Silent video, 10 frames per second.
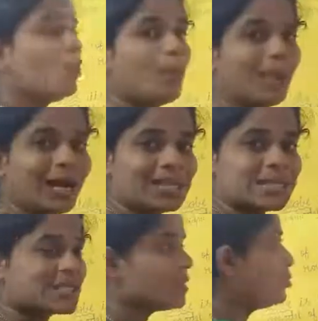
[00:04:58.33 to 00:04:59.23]

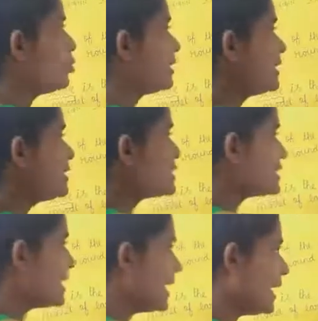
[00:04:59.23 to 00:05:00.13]
parts. One is
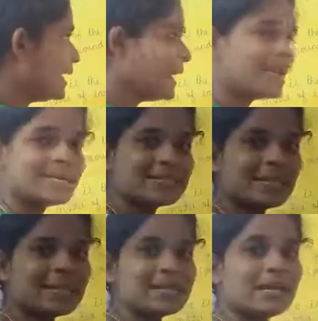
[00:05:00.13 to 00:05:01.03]
land
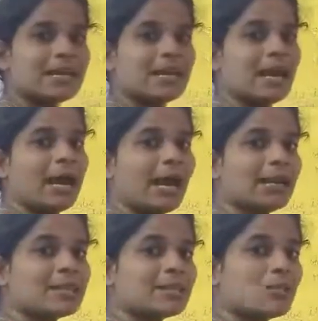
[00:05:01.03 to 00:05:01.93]
side
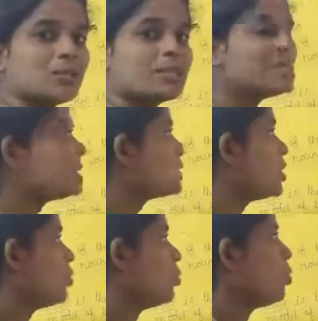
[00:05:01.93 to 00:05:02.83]
Another one is
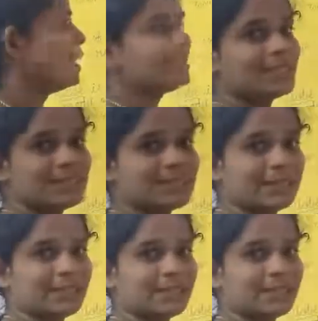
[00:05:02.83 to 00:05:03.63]
water side.